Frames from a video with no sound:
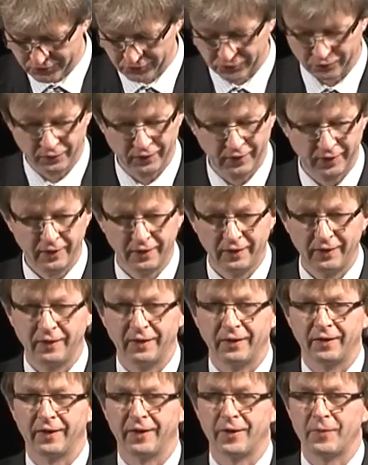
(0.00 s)
to
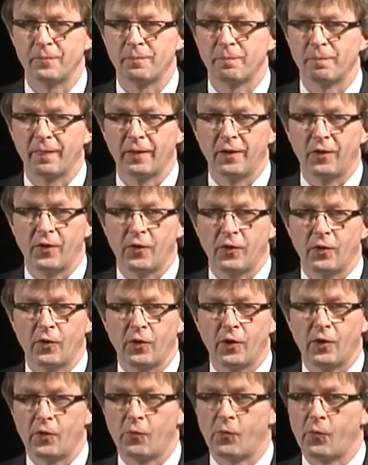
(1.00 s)
um,
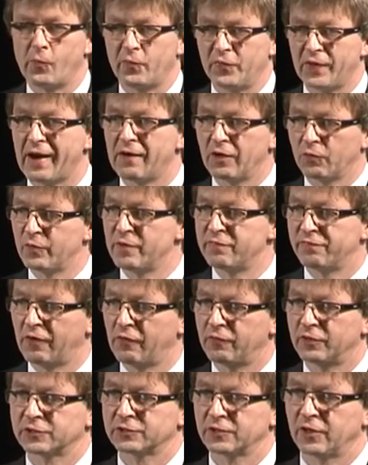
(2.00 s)
the area we
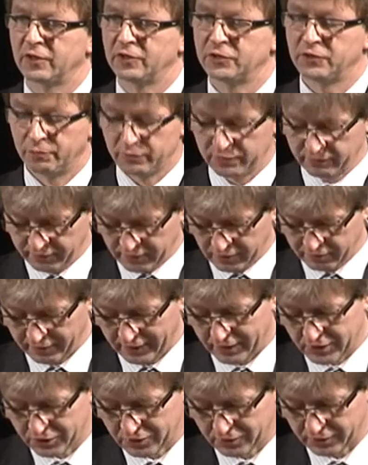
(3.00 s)
focus on in terms of
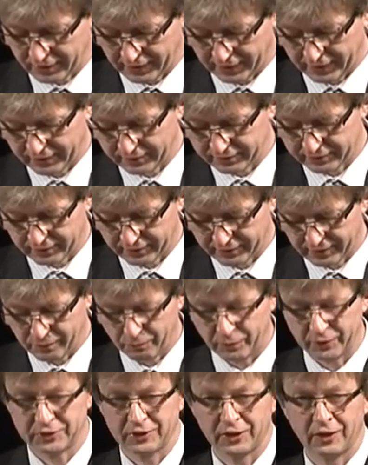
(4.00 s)
innovation, and uh, in
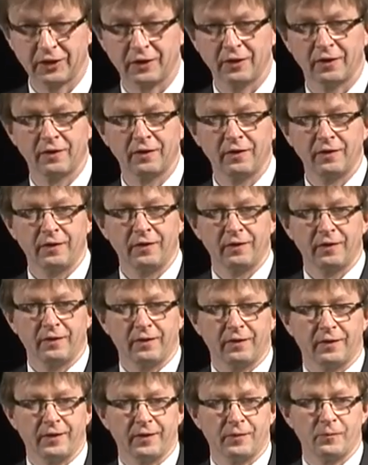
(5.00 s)
particular,
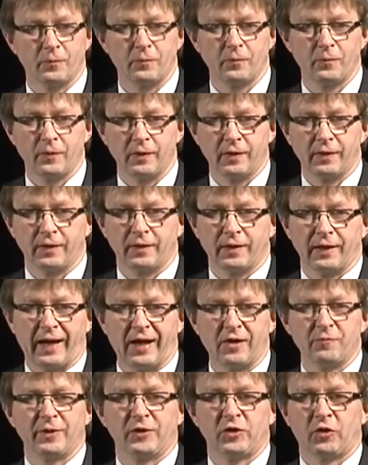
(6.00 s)
um,
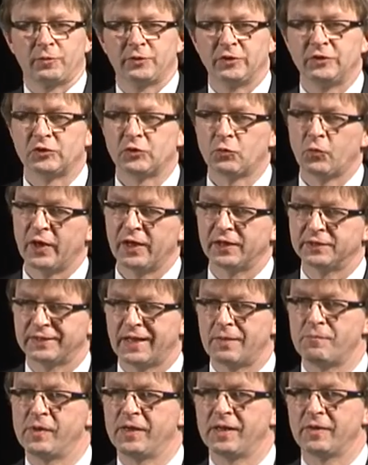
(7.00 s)
how about the opportunity to win a
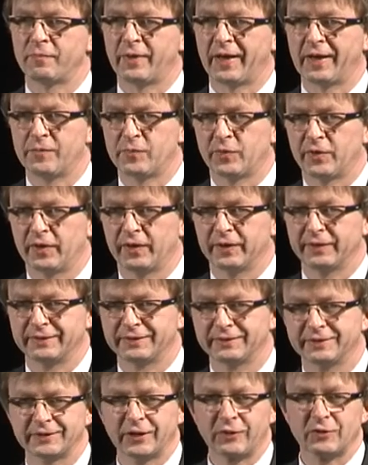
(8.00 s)
£10 million prize?
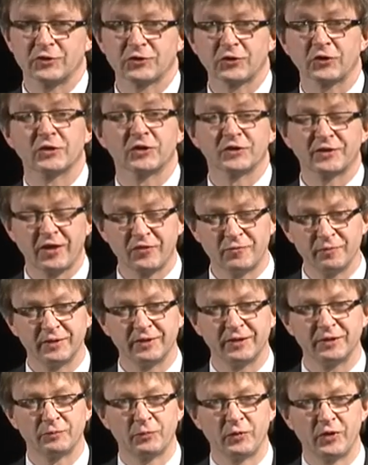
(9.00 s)
So, the Scottish
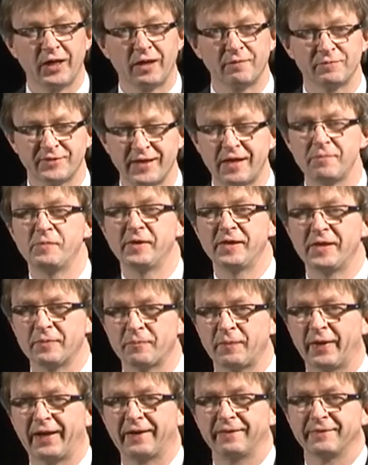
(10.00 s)
Government is putting up £10 million
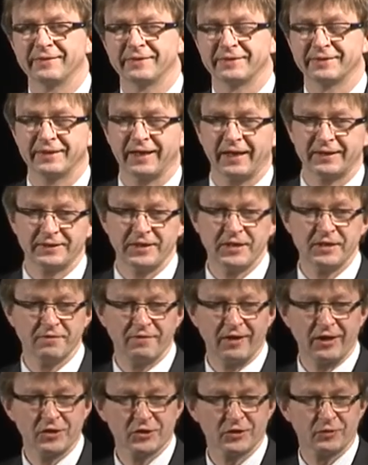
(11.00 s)
as an
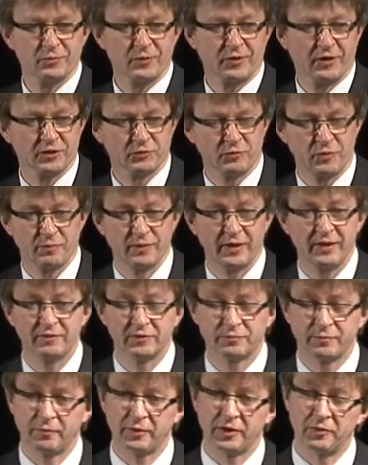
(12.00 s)
innovation prize. We believe
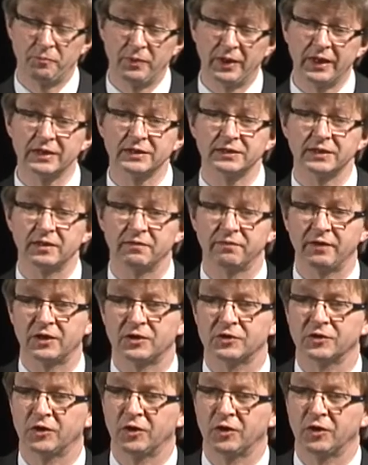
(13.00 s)
it's probably the biggest innovation